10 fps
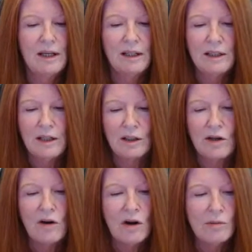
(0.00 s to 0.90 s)
and a
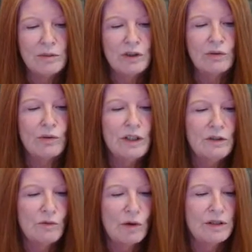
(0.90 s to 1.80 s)
calm,
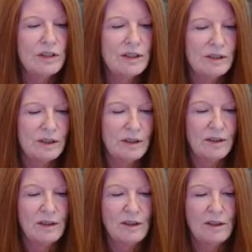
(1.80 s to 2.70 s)
serene oneness
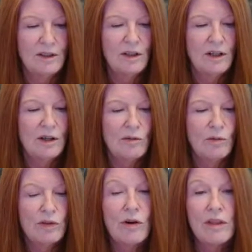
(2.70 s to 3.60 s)

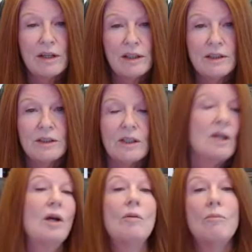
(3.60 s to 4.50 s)
with all that is.
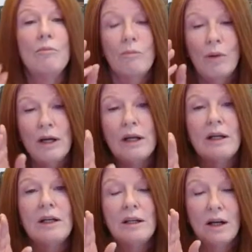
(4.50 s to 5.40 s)
But
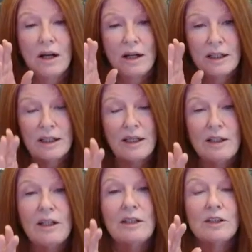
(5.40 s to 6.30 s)

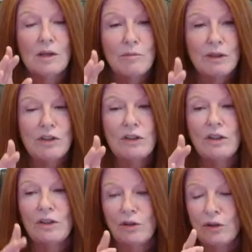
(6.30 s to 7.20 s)
again, as I mentioned
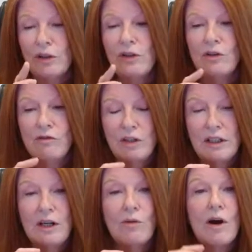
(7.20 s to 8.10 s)
in an earlier
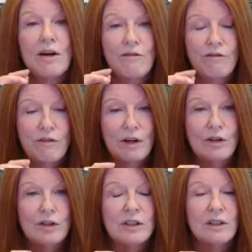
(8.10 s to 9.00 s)
video, I
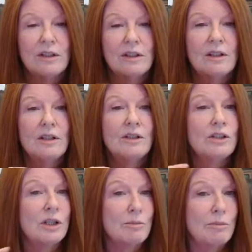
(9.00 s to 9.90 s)
felt
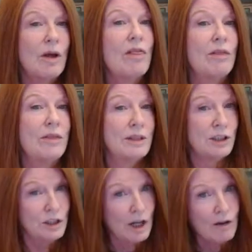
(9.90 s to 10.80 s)
some
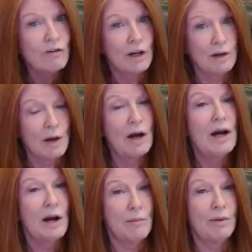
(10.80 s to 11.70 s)
stuff come
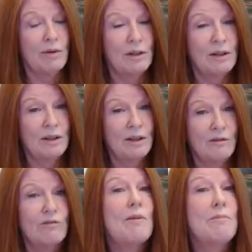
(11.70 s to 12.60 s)
up
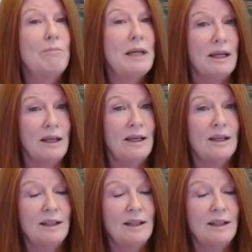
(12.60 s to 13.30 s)
from me.